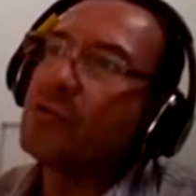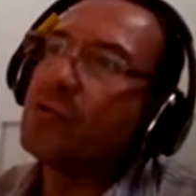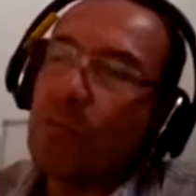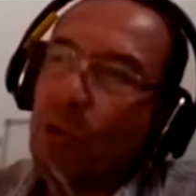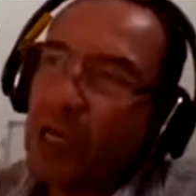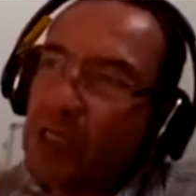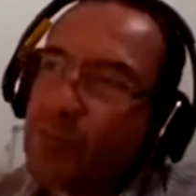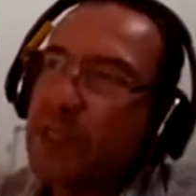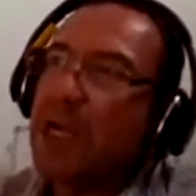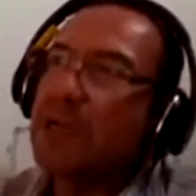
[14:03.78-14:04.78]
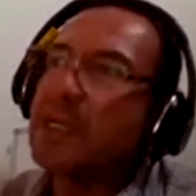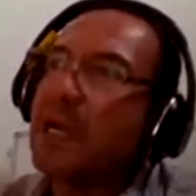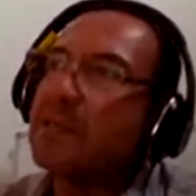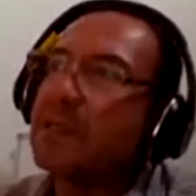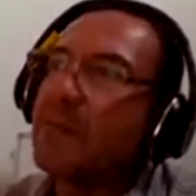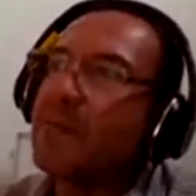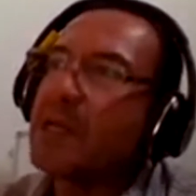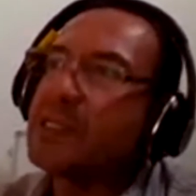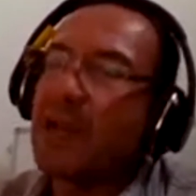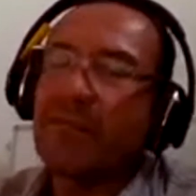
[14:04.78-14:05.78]
you are more expert than
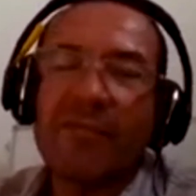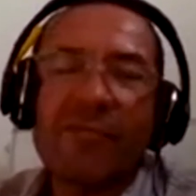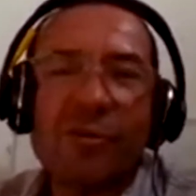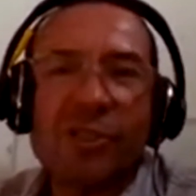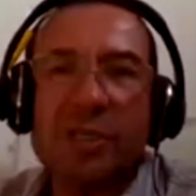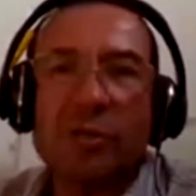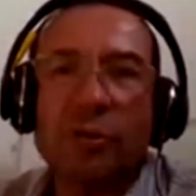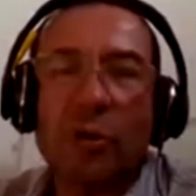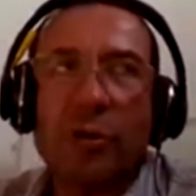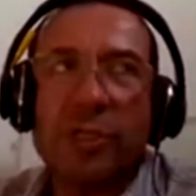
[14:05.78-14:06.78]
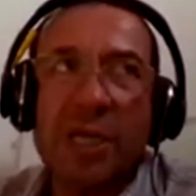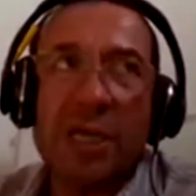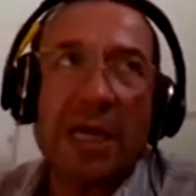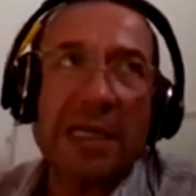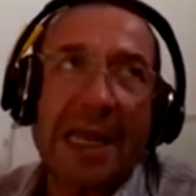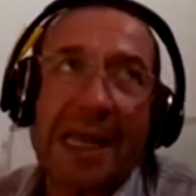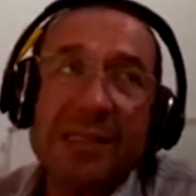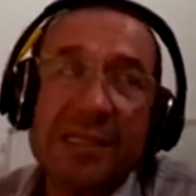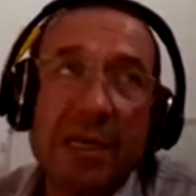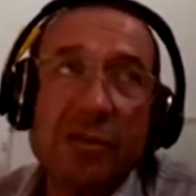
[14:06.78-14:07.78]
myself, of course, in ontology. I
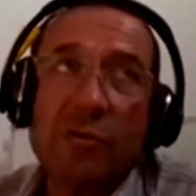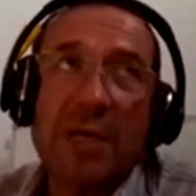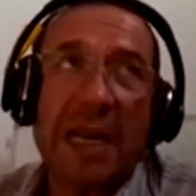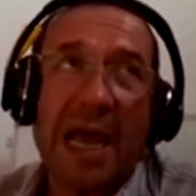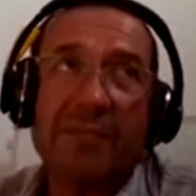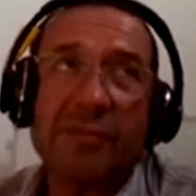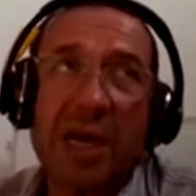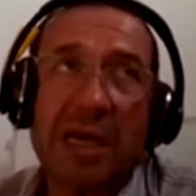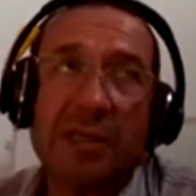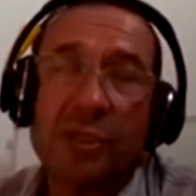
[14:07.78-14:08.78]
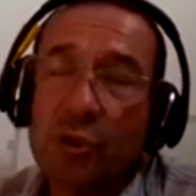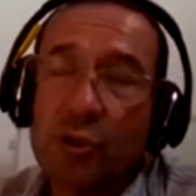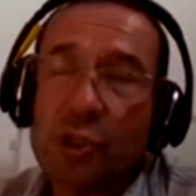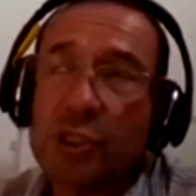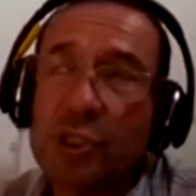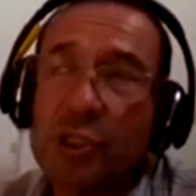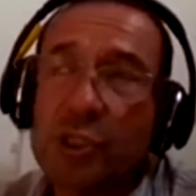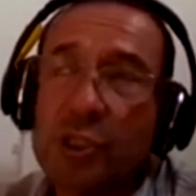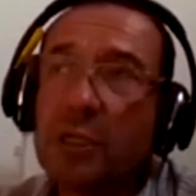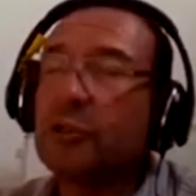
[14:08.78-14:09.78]
can tell you that I have used
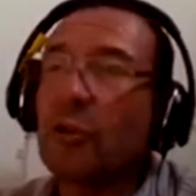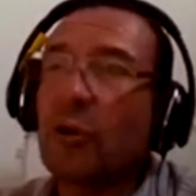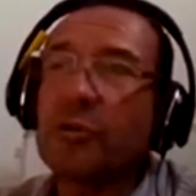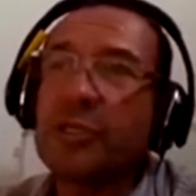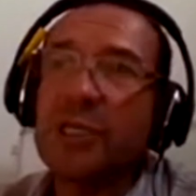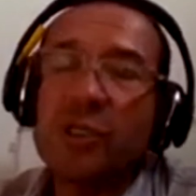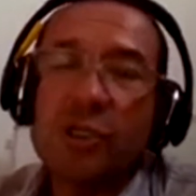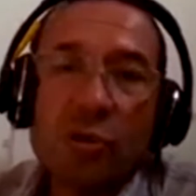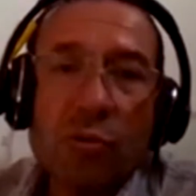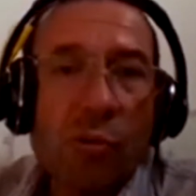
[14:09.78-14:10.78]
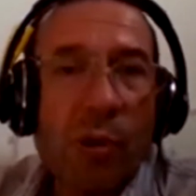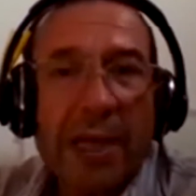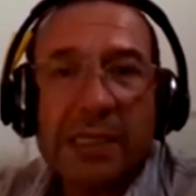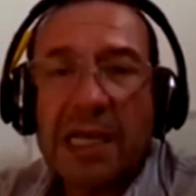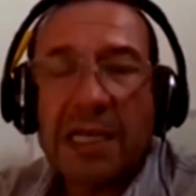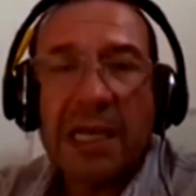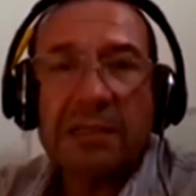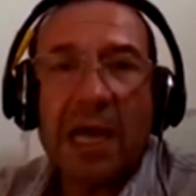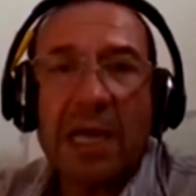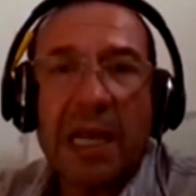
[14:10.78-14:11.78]
ontology in two works, and
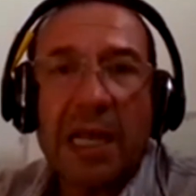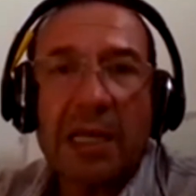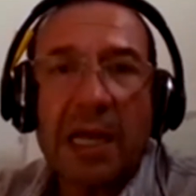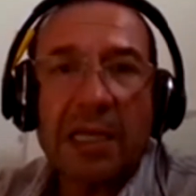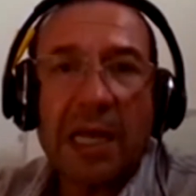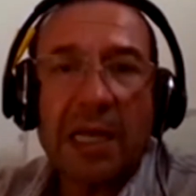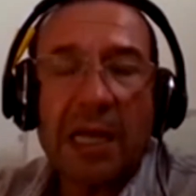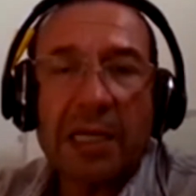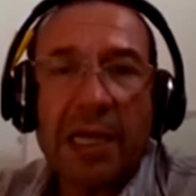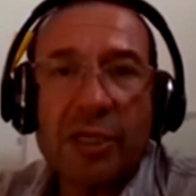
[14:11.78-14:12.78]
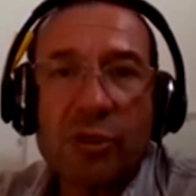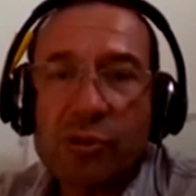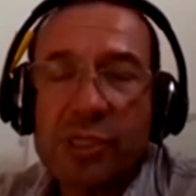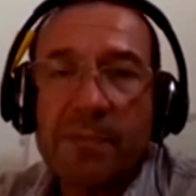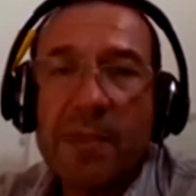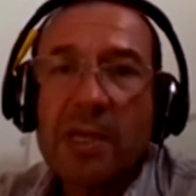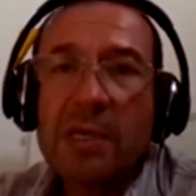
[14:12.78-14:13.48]
I use them.